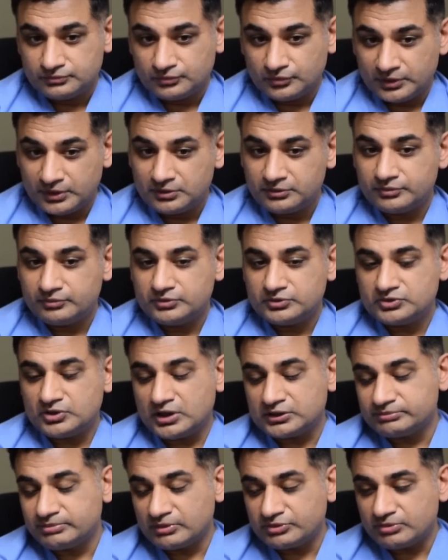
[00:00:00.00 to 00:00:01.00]
Well, we
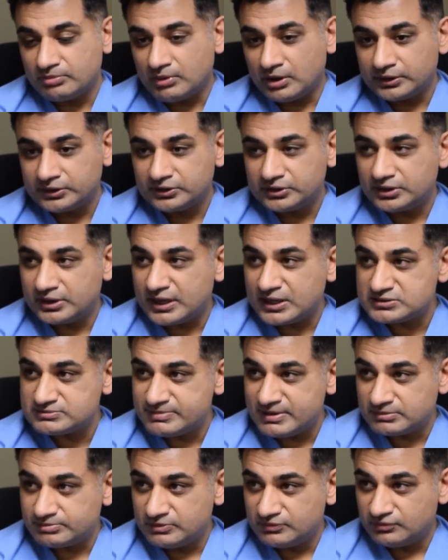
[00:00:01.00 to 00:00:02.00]
talked about the marketing
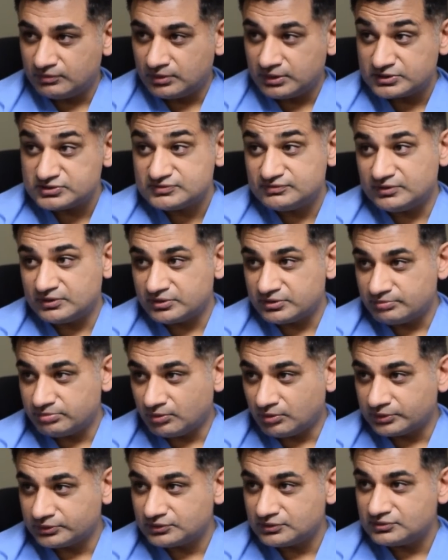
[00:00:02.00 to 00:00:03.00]
aspect before. It's very
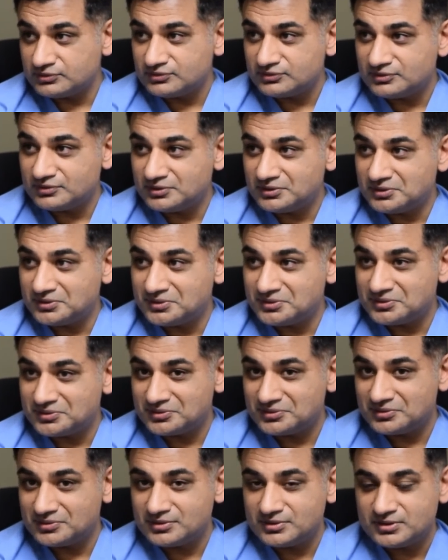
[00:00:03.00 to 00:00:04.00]
important.
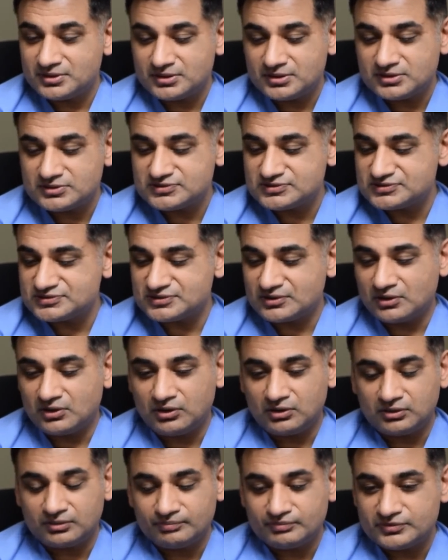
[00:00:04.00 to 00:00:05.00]
This
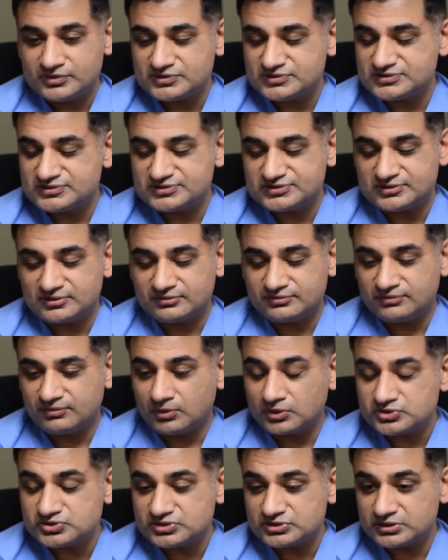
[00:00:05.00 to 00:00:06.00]
is
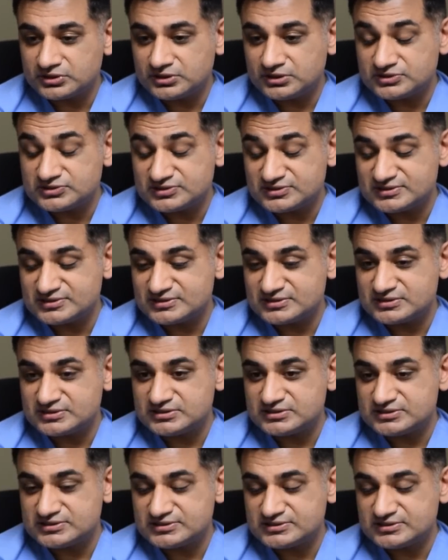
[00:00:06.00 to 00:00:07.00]
unfortunately
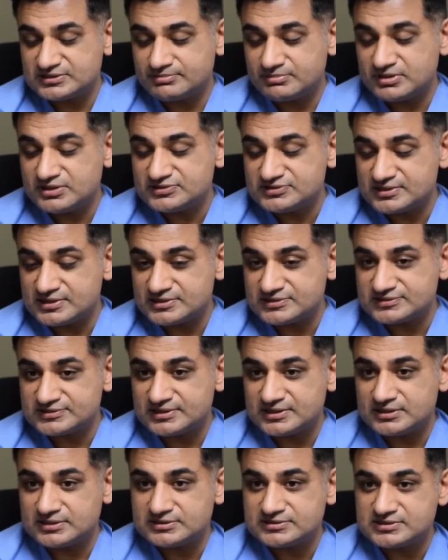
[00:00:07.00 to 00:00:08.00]
a business,
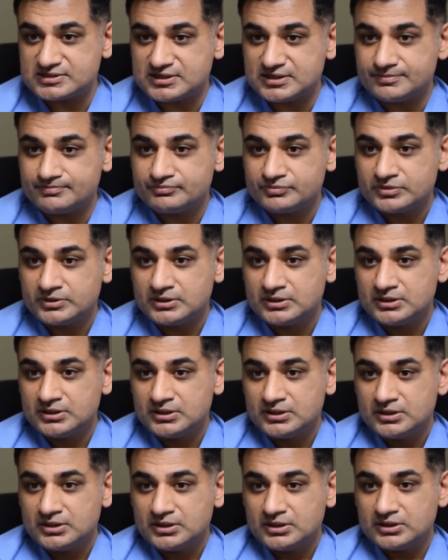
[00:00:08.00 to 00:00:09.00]
and
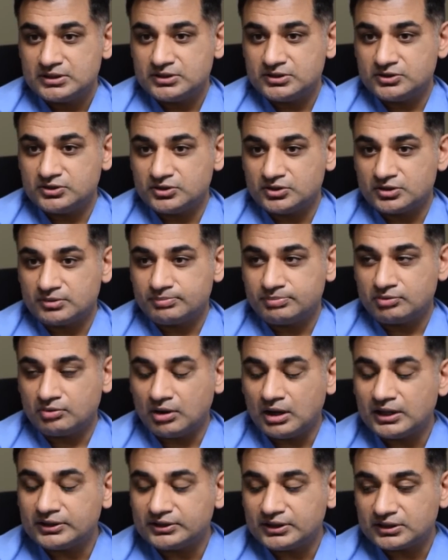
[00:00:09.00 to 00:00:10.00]
your
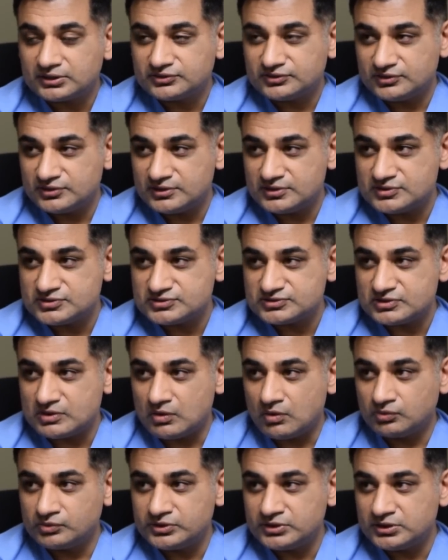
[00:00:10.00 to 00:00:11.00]
product is
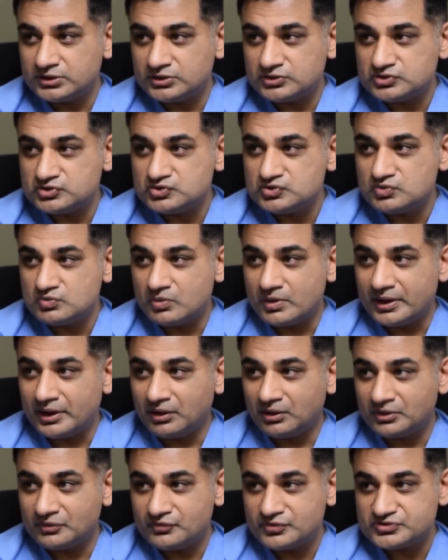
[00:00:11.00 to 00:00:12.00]
only going to do
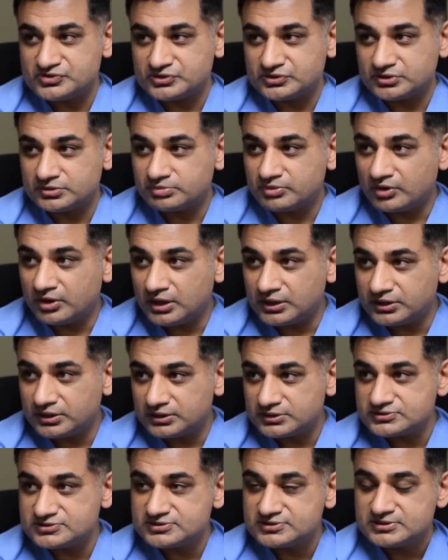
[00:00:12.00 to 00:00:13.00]
well if it's a good
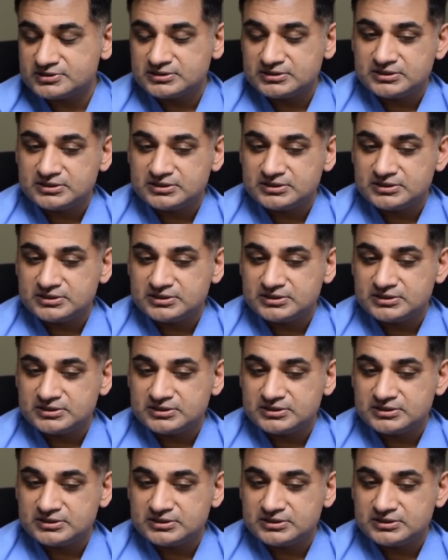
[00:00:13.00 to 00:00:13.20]
product.